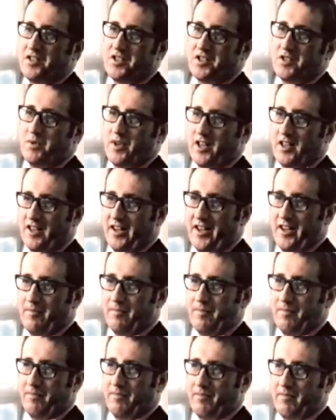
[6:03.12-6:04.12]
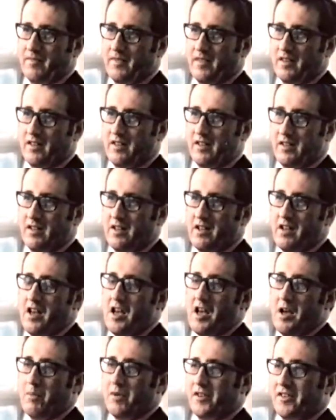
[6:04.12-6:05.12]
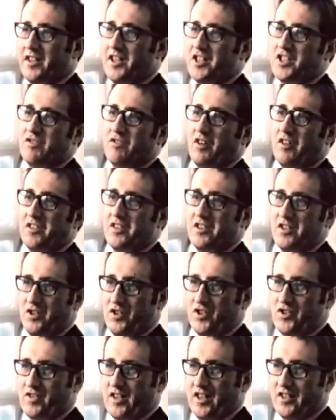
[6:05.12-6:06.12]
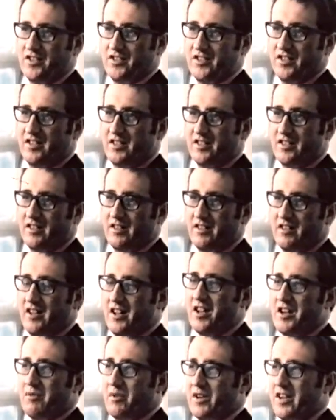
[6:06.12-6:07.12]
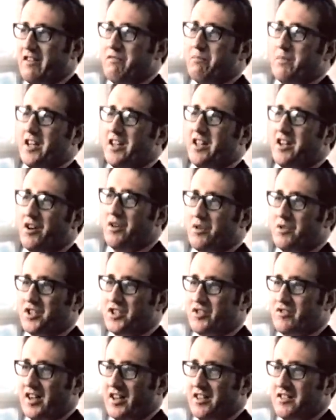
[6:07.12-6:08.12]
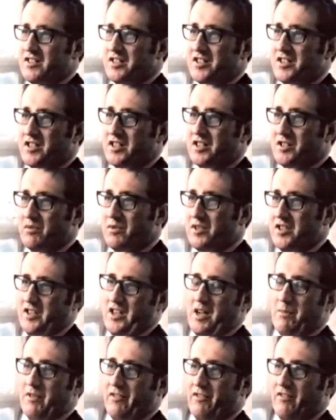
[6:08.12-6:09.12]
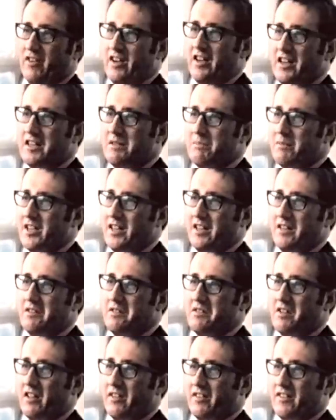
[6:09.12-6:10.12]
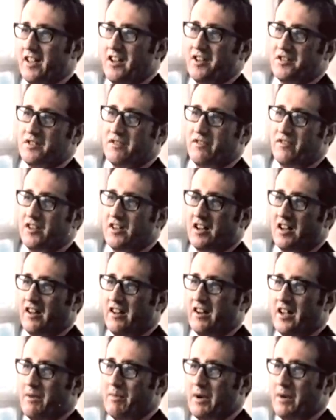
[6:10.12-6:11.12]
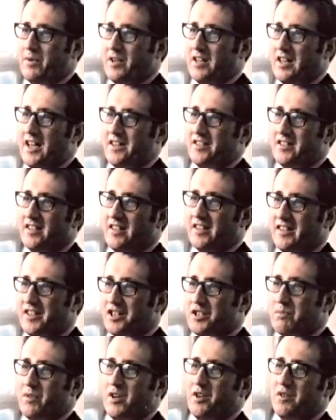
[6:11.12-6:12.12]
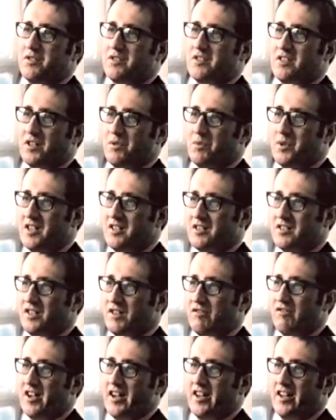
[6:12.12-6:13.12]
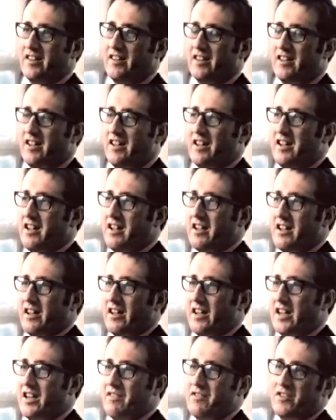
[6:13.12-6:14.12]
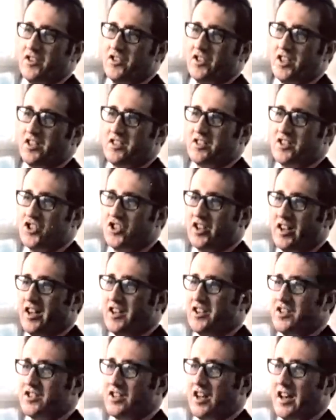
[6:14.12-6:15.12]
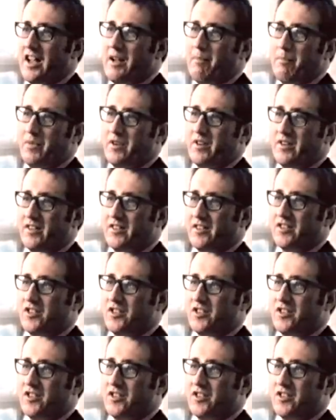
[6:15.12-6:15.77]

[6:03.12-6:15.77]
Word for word: mast quickly. But these are on the new structures. We have many old structures, which I'm afraid mean a thousand foot climb up a ladder exposed to the wind and the rain, even just to change a lamp